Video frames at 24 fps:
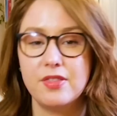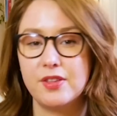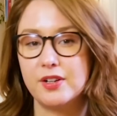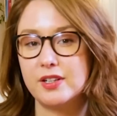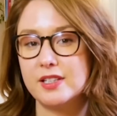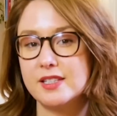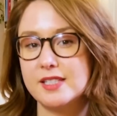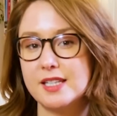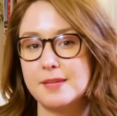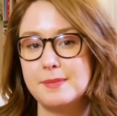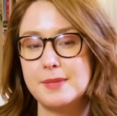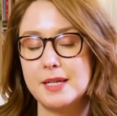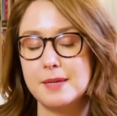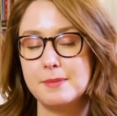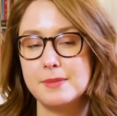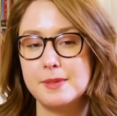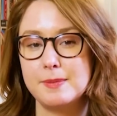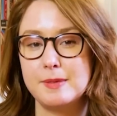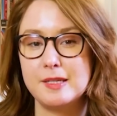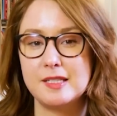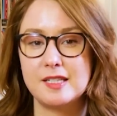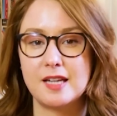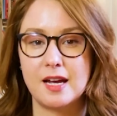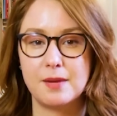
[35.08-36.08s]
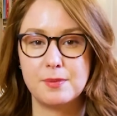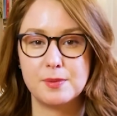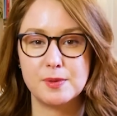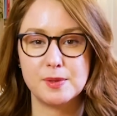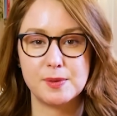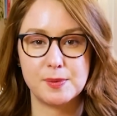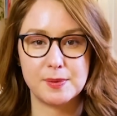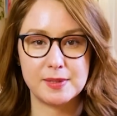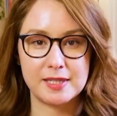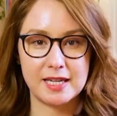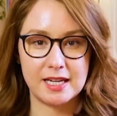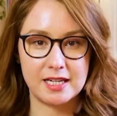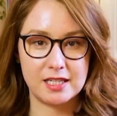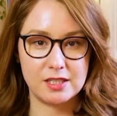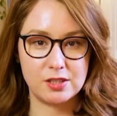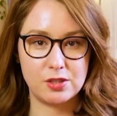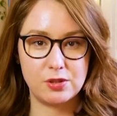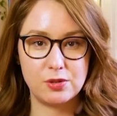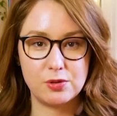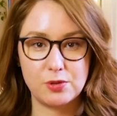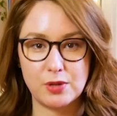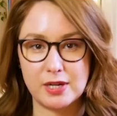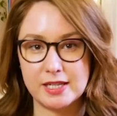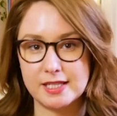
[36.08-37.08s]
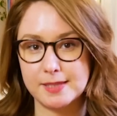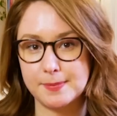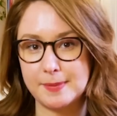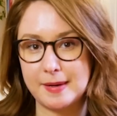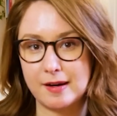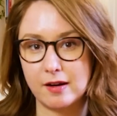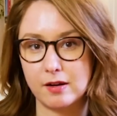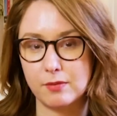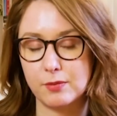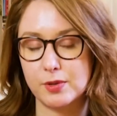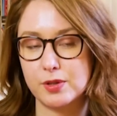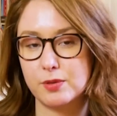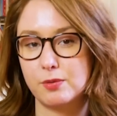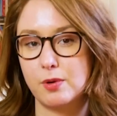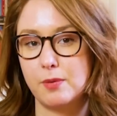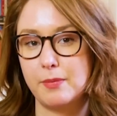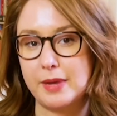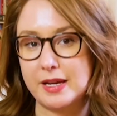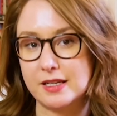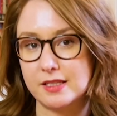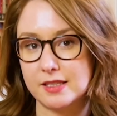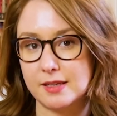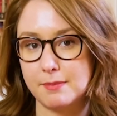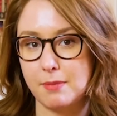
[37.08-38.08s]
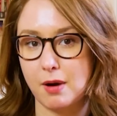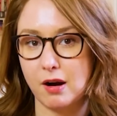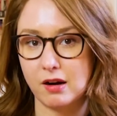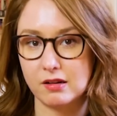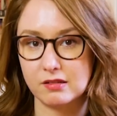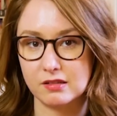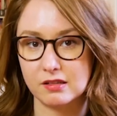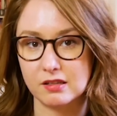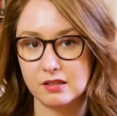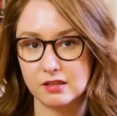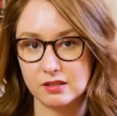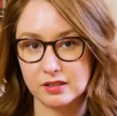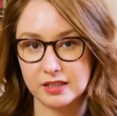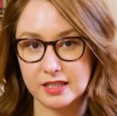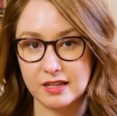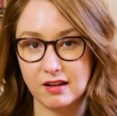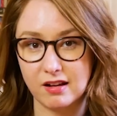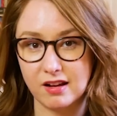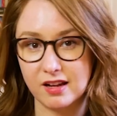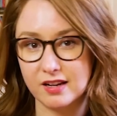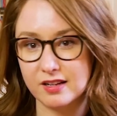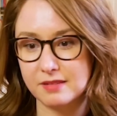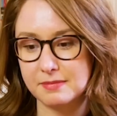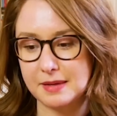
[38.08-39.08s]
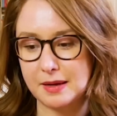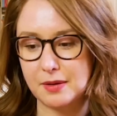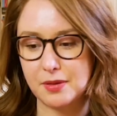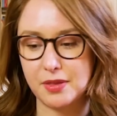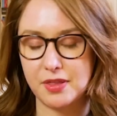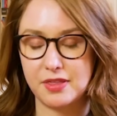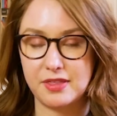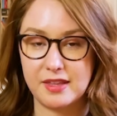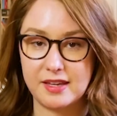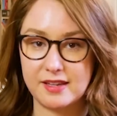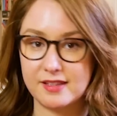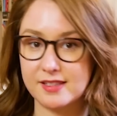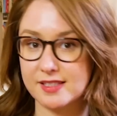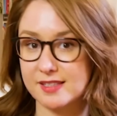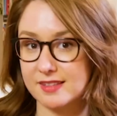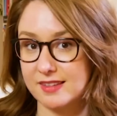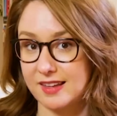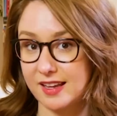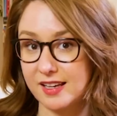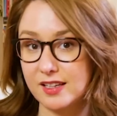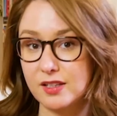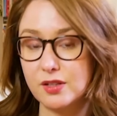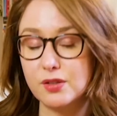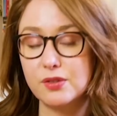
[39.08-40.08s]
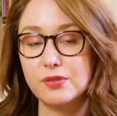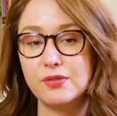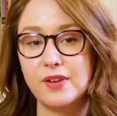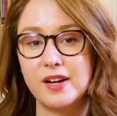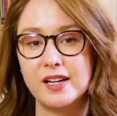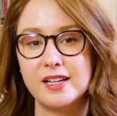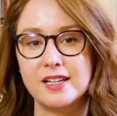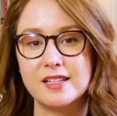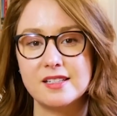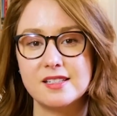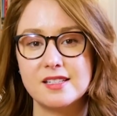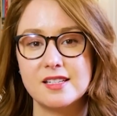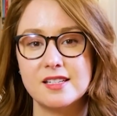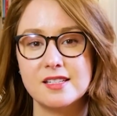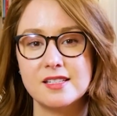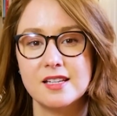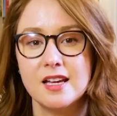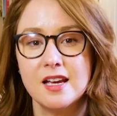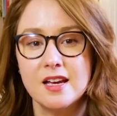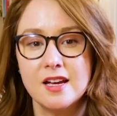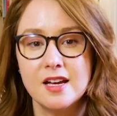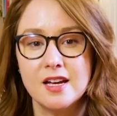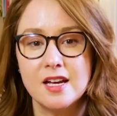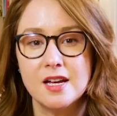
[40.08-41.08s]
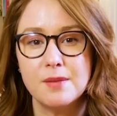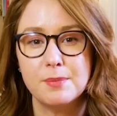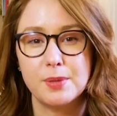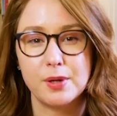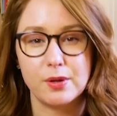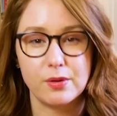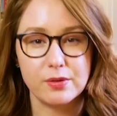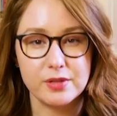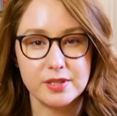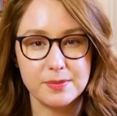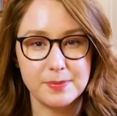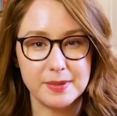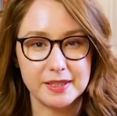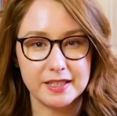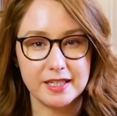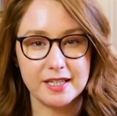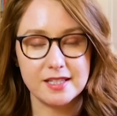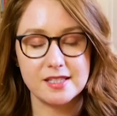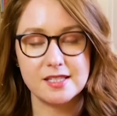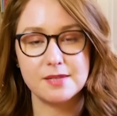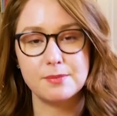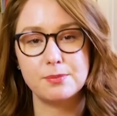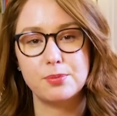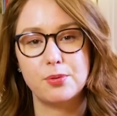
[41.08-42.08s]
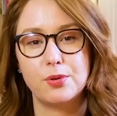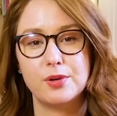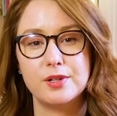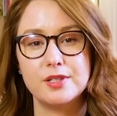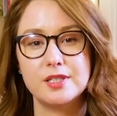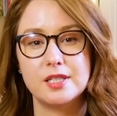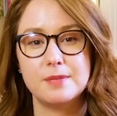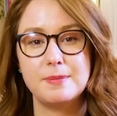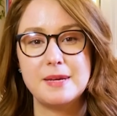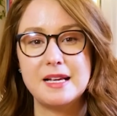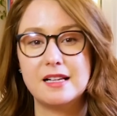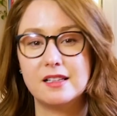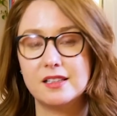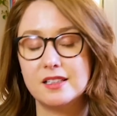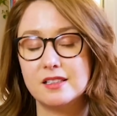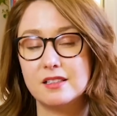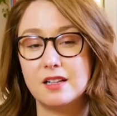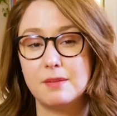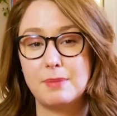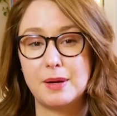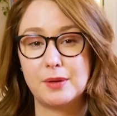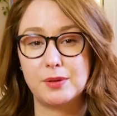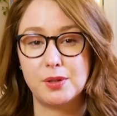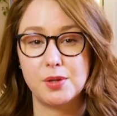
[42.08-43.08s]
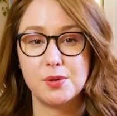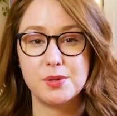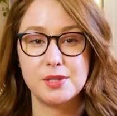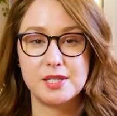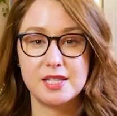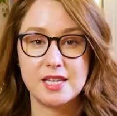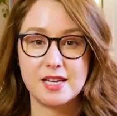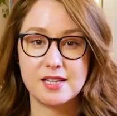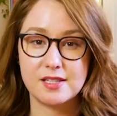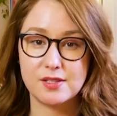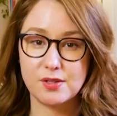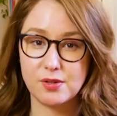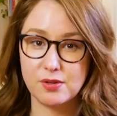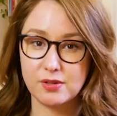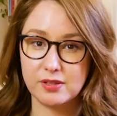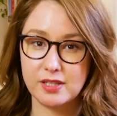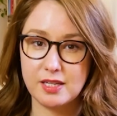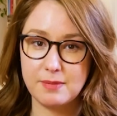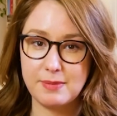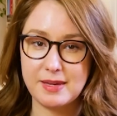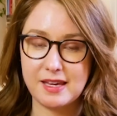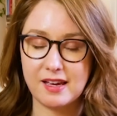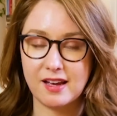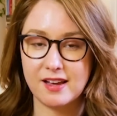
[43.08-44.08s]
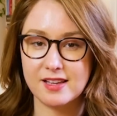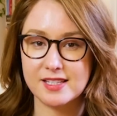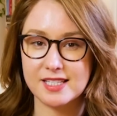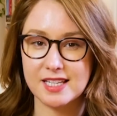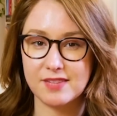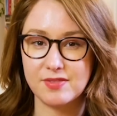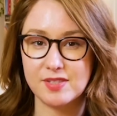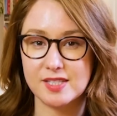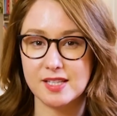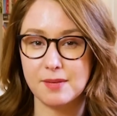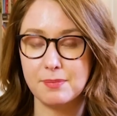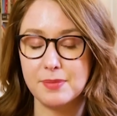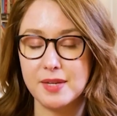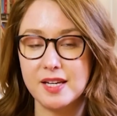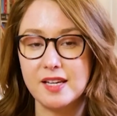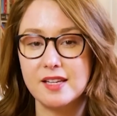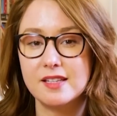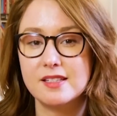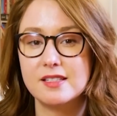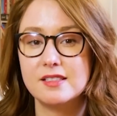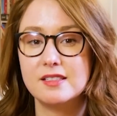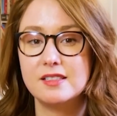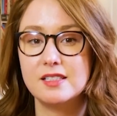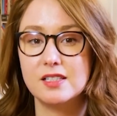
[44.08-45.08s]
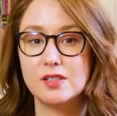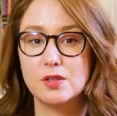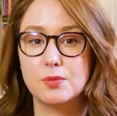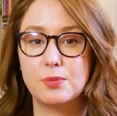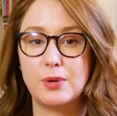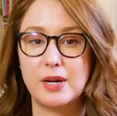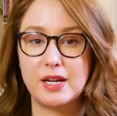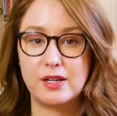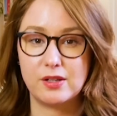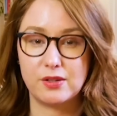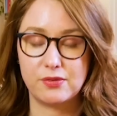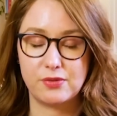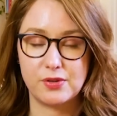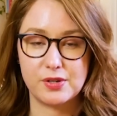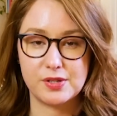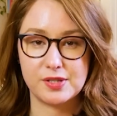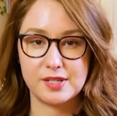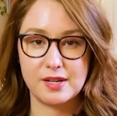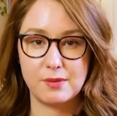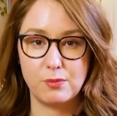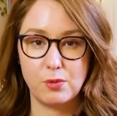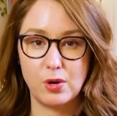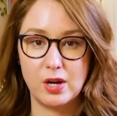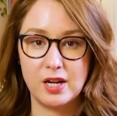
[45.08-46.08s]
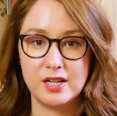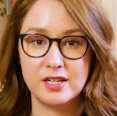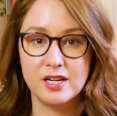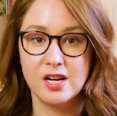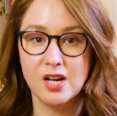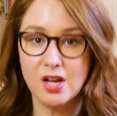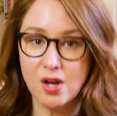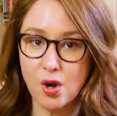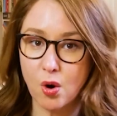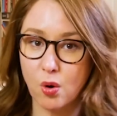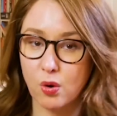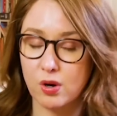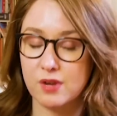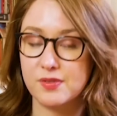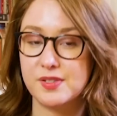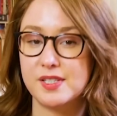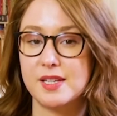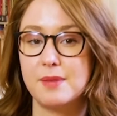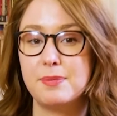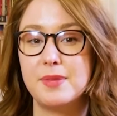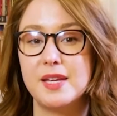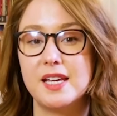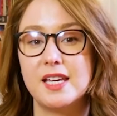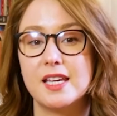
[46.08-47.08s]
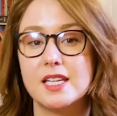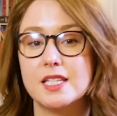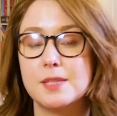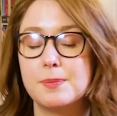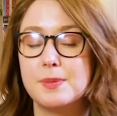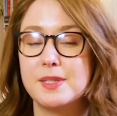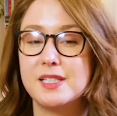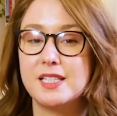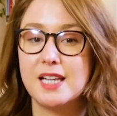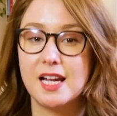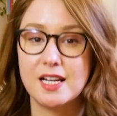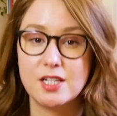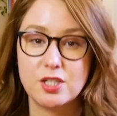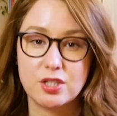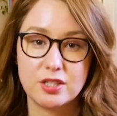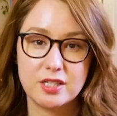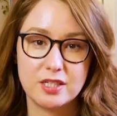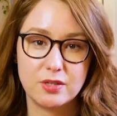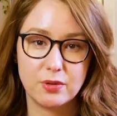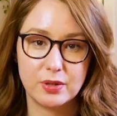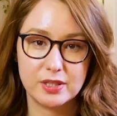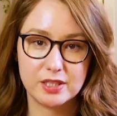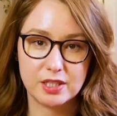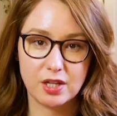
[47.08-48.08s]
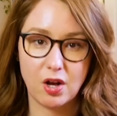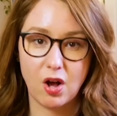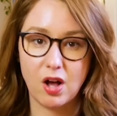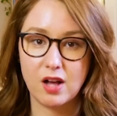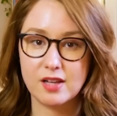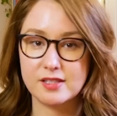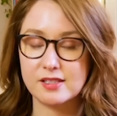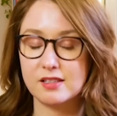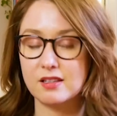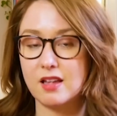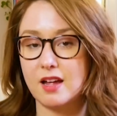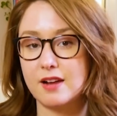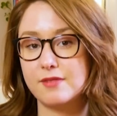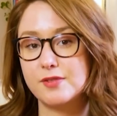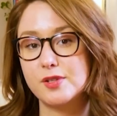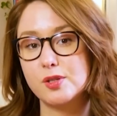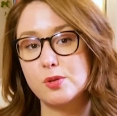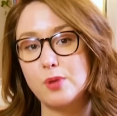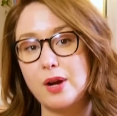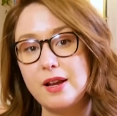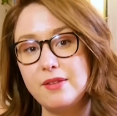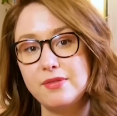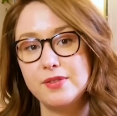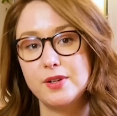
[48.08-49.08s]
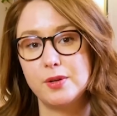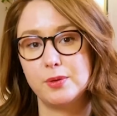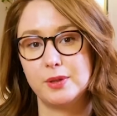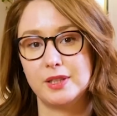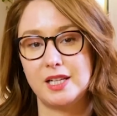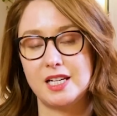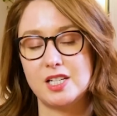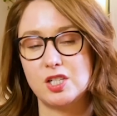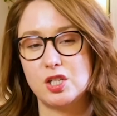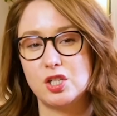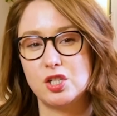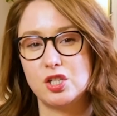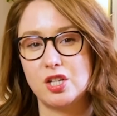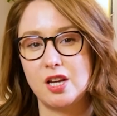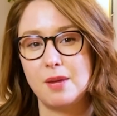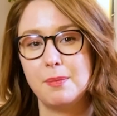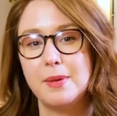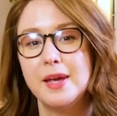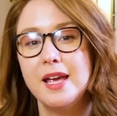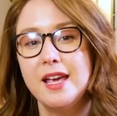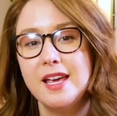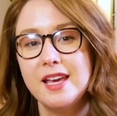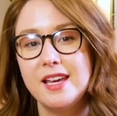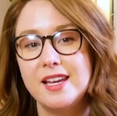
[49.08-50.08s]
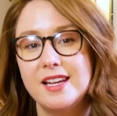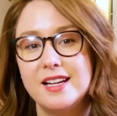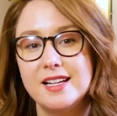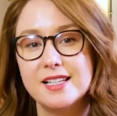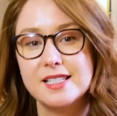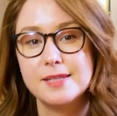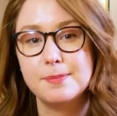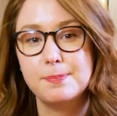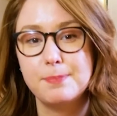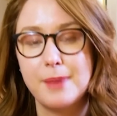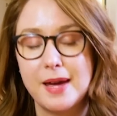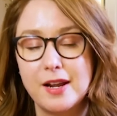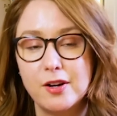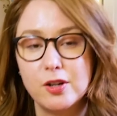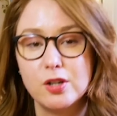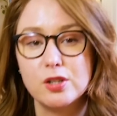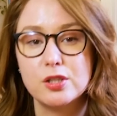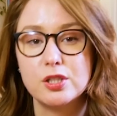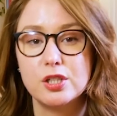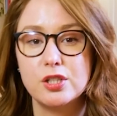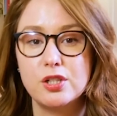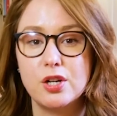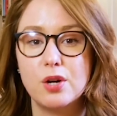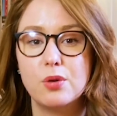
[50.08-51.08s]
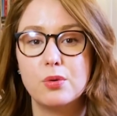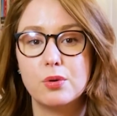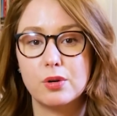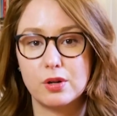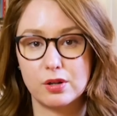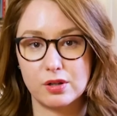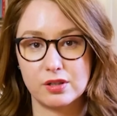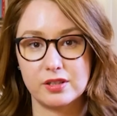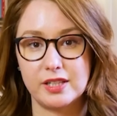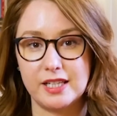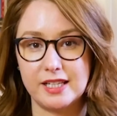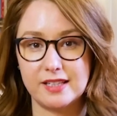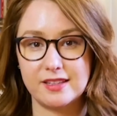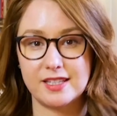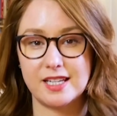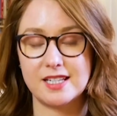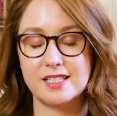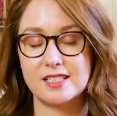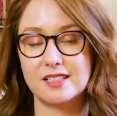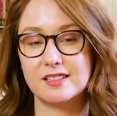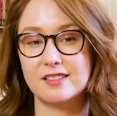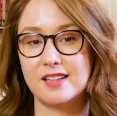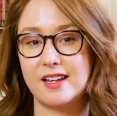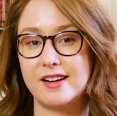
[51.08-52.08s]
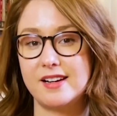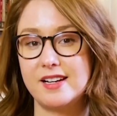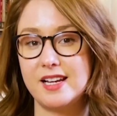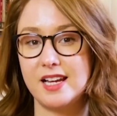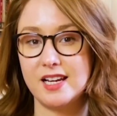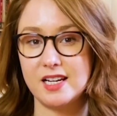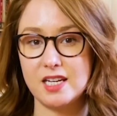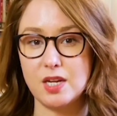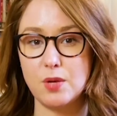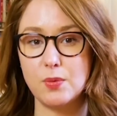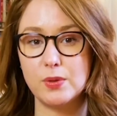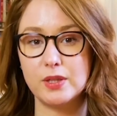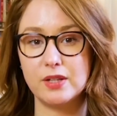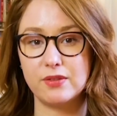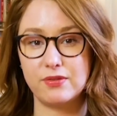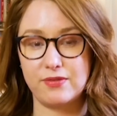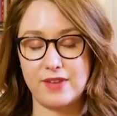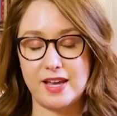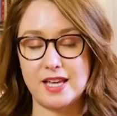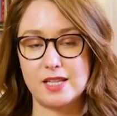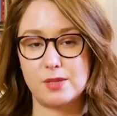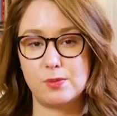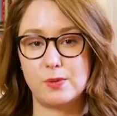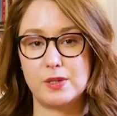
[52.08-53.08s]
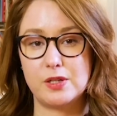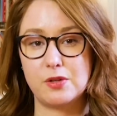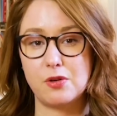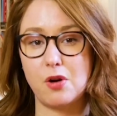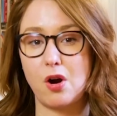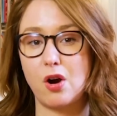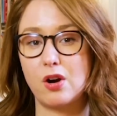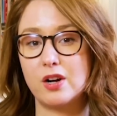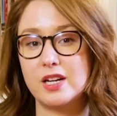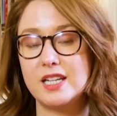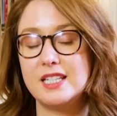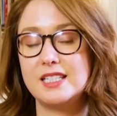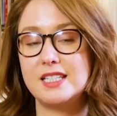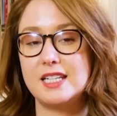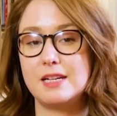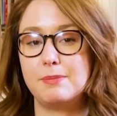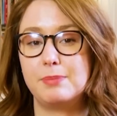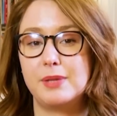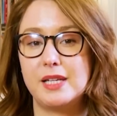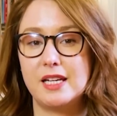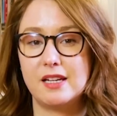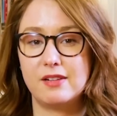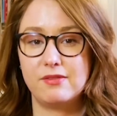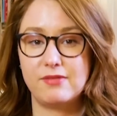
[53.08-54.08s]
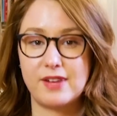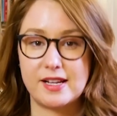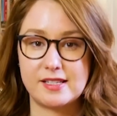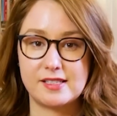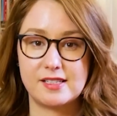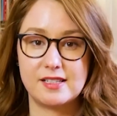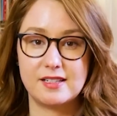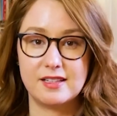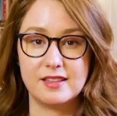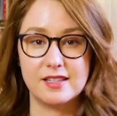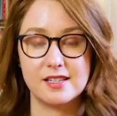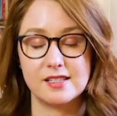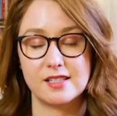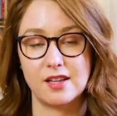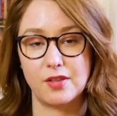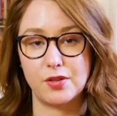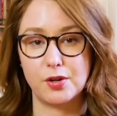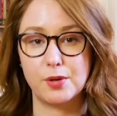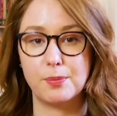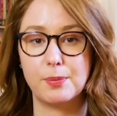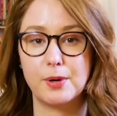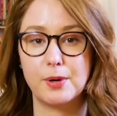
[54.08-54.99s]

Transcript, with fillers: There can sometimes be taboos with getting too transparent with a romantic partner early on about things like your finances, but ultimately it's important to be clear about those things early, because if something is a deal breaker for someone, or if something is potentially going to cause a lot of strife in a relationship, it is better to know early than to let it hit you in the face when you're already deeply invested in this other